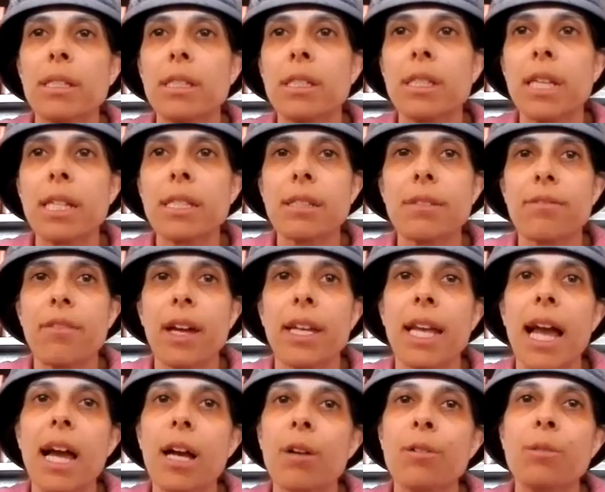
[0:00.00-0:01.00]
to justify
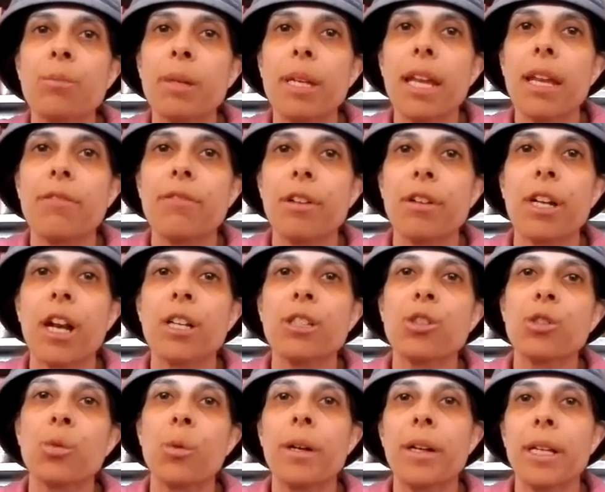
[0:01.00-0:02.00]
Yaakov's behavior in our
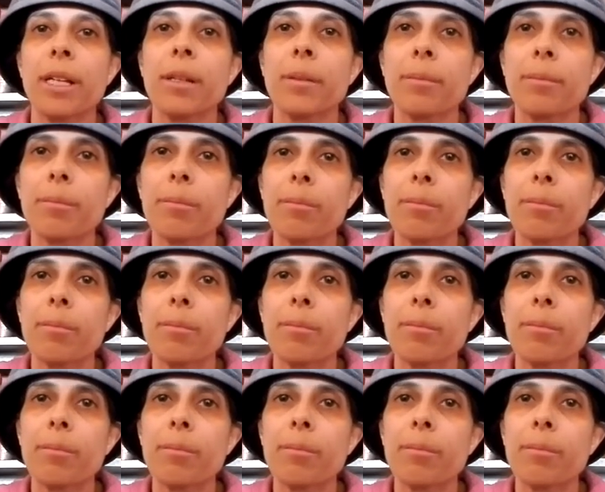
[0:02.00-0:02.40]
story.